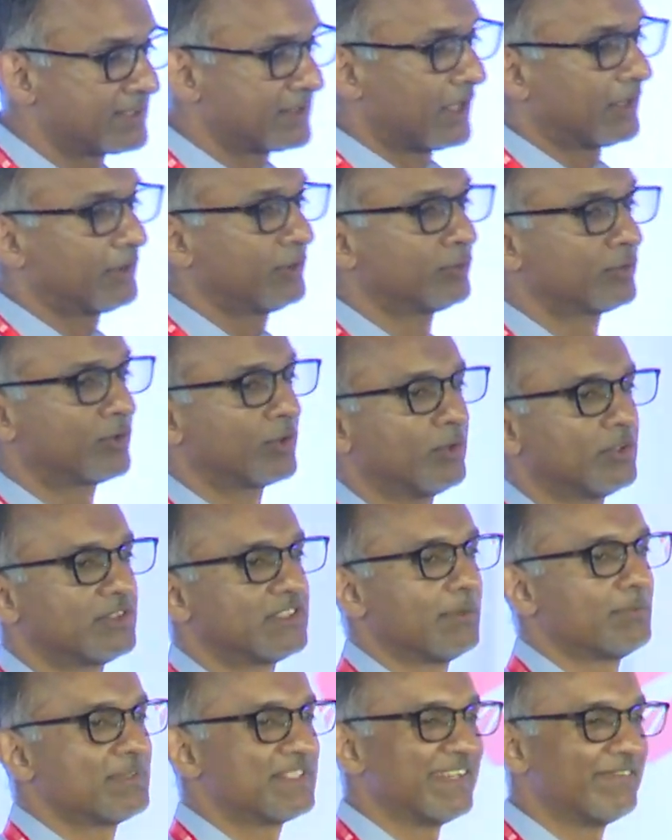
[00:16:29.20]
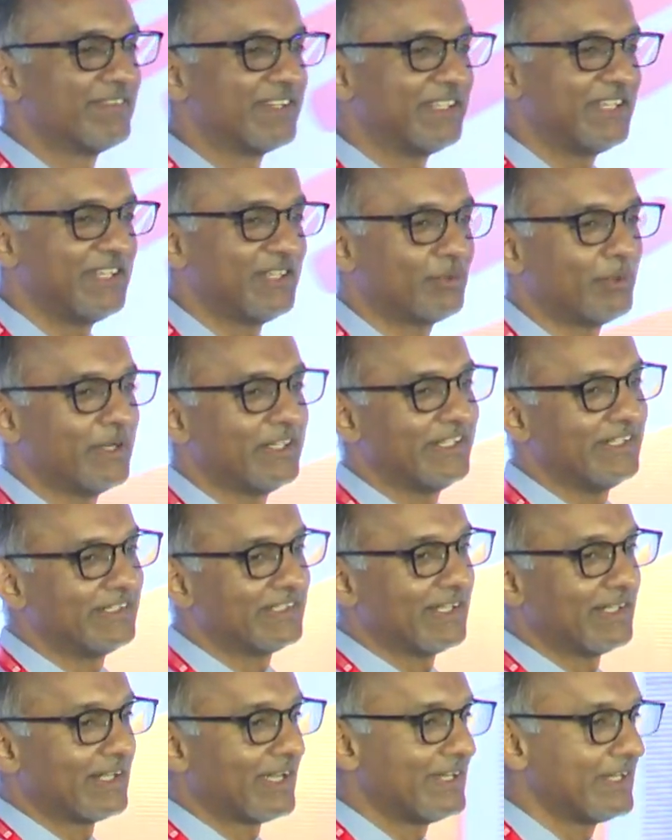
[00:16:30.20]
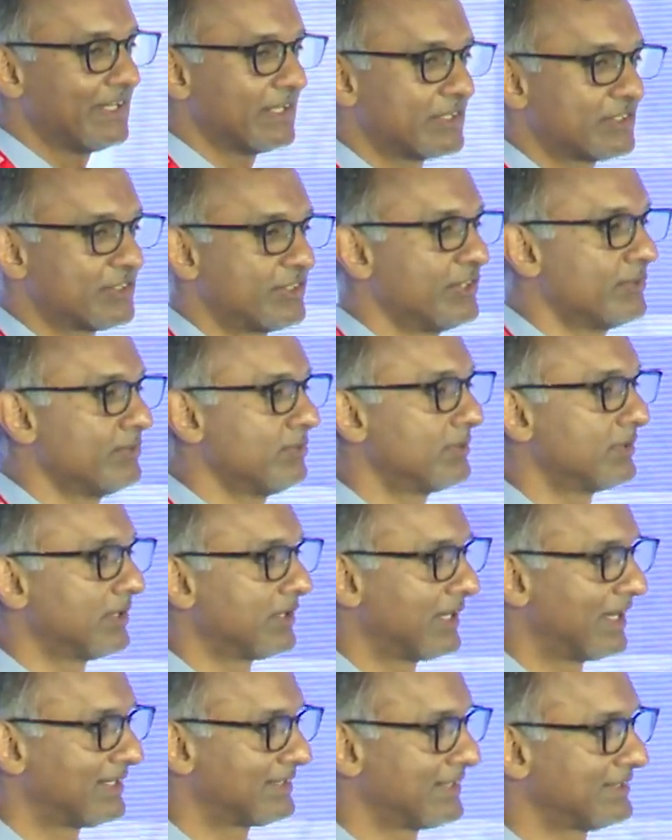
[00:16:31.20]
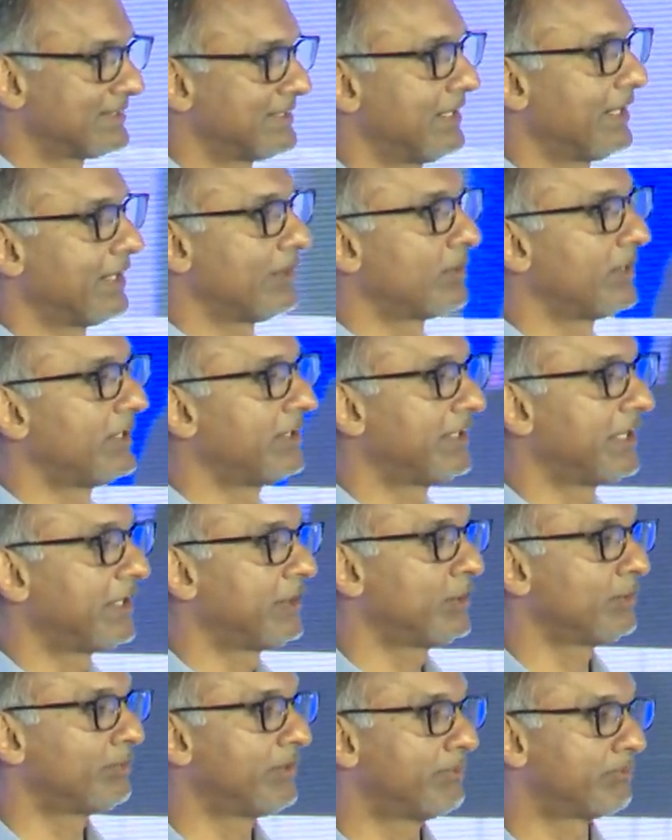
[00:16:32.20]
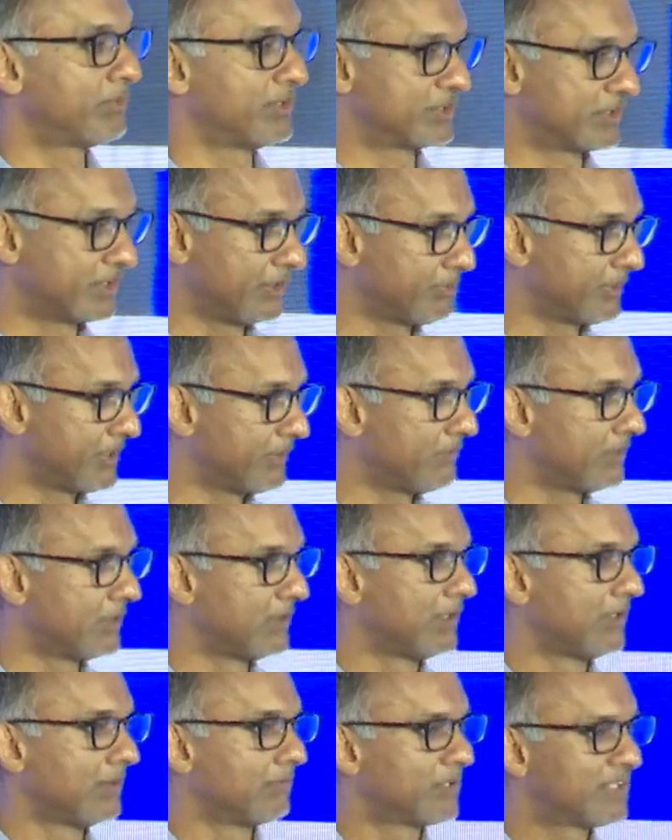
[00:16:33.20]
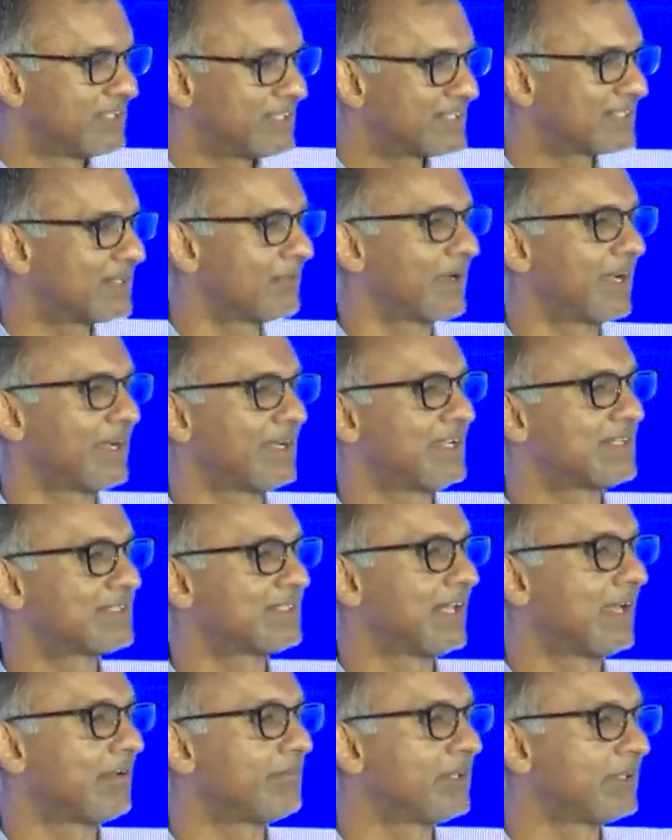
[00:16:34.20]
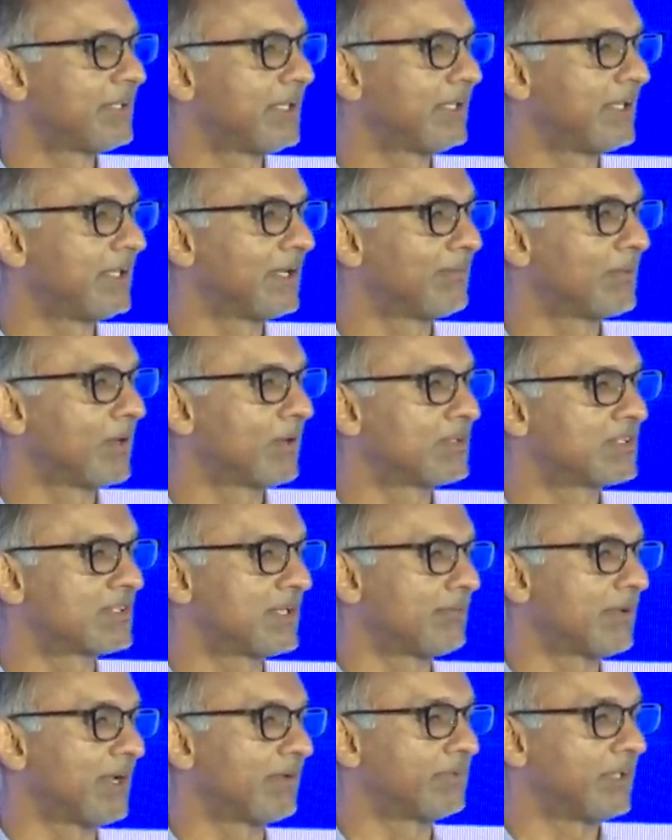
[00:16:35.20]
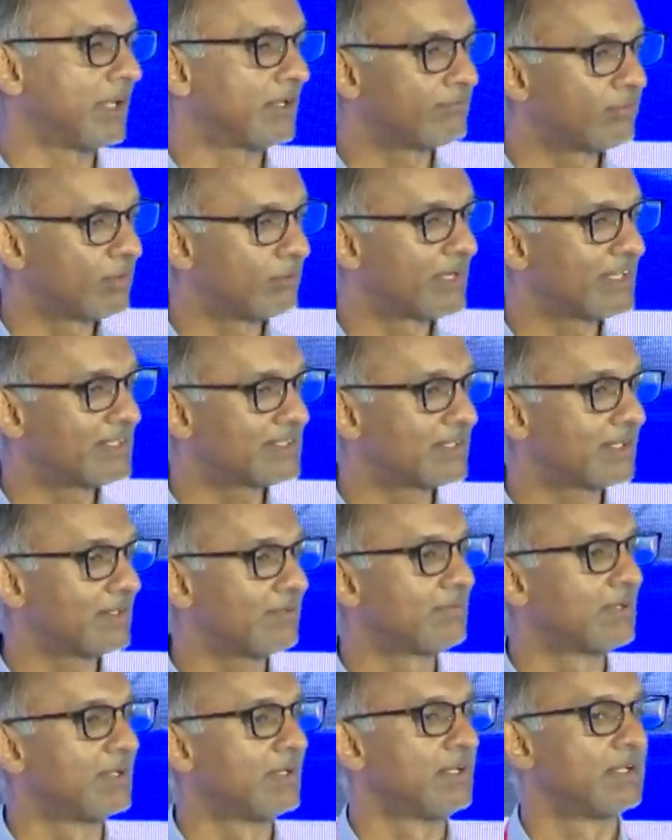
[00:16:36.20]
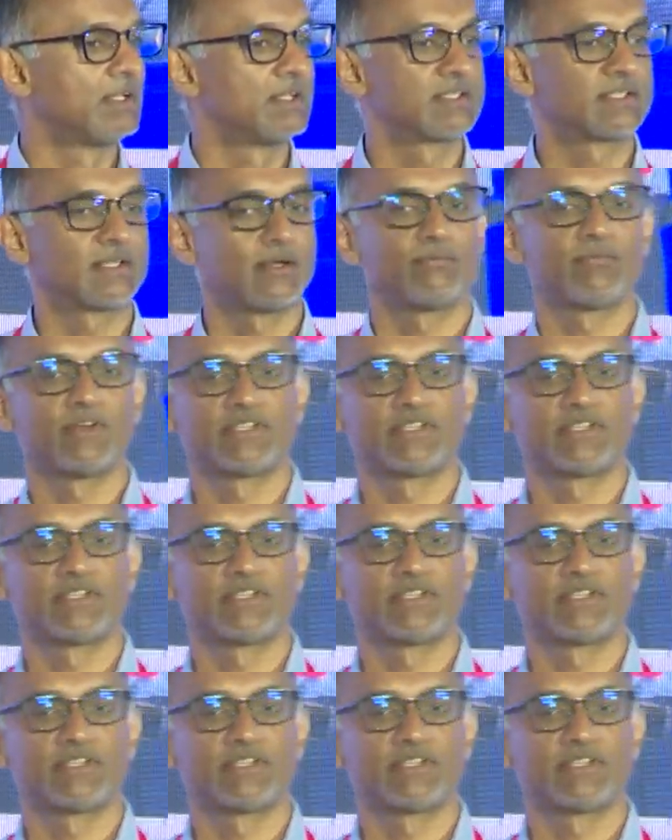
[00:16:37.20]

start to throw some 70, 20, 10 ideas to you. As I said, I don't intend to be prescriptive, but just some ideas that I've been thinking about, some I've done for myself, some